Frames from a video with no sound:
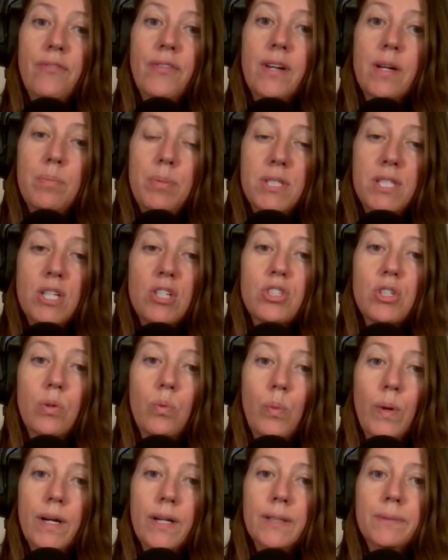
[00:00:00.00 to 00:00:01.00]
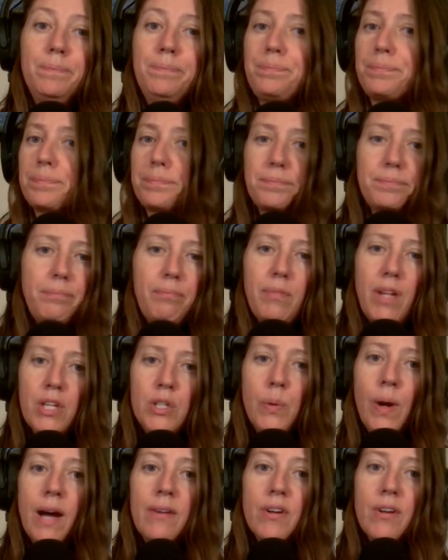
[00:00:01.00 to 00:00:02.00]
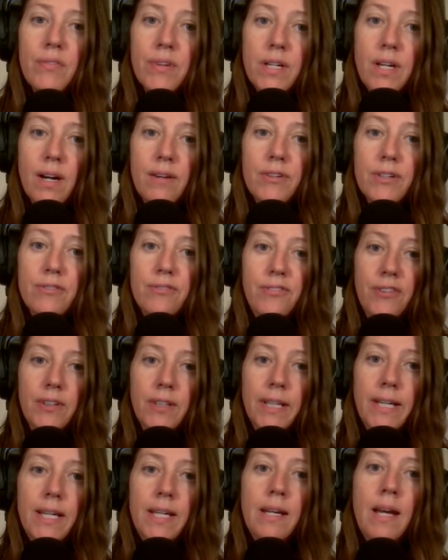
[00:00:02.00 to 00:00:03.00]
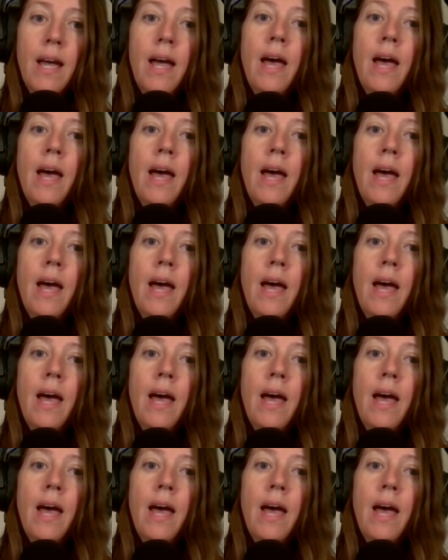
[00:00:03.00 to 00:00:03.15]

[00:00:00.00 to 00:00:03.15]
in a position where you haven't recovered fully.